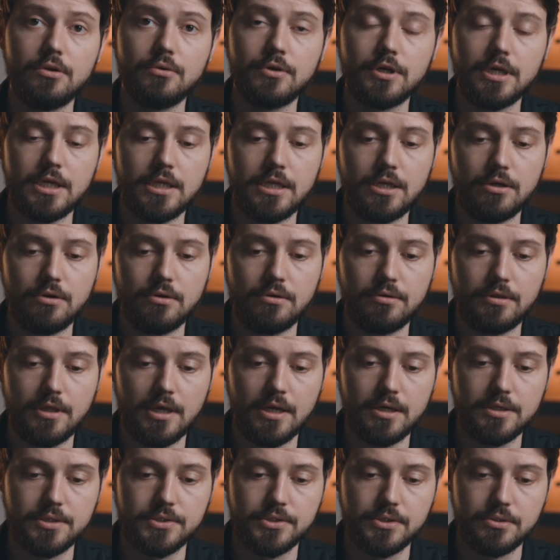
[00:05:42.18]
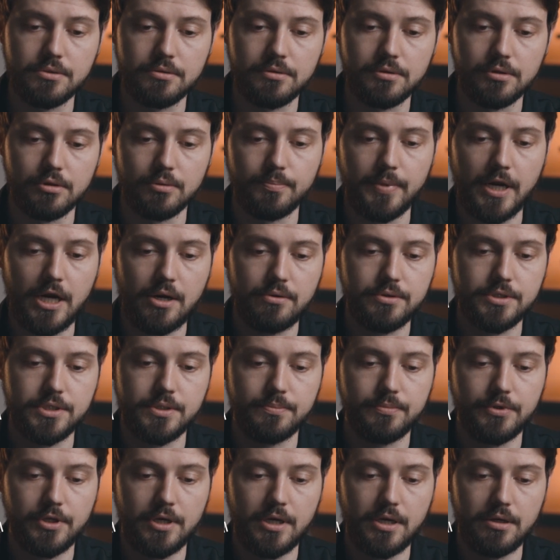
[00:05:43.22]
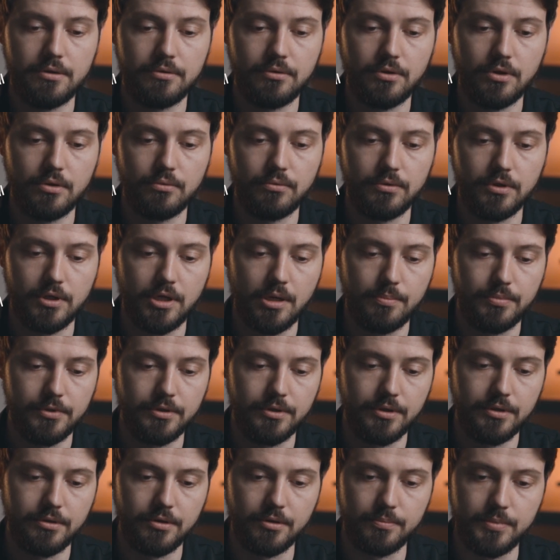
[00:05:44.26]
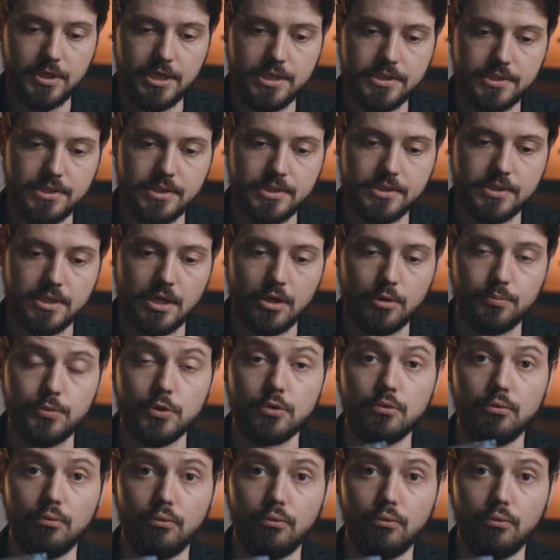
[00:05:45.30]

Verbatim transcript: unit here, that is your little power supply along with a couple other pieces to help you